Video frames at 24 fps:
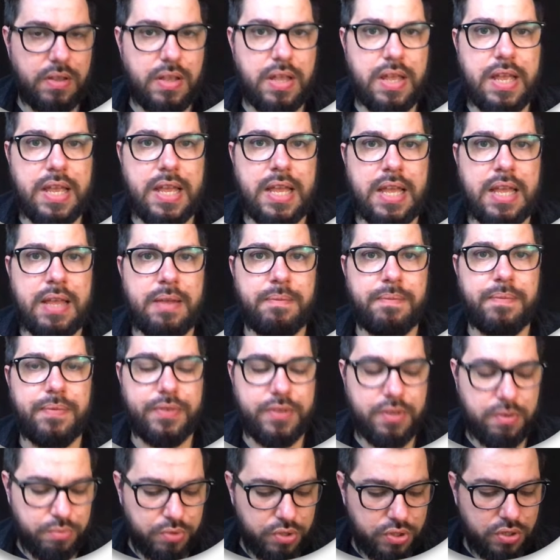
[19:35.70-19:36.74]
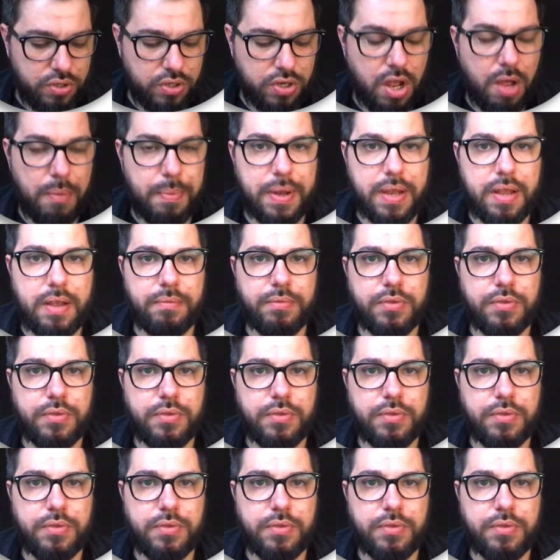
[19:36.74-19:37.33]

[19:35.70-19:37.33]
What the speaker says: So I'm just going to copy it.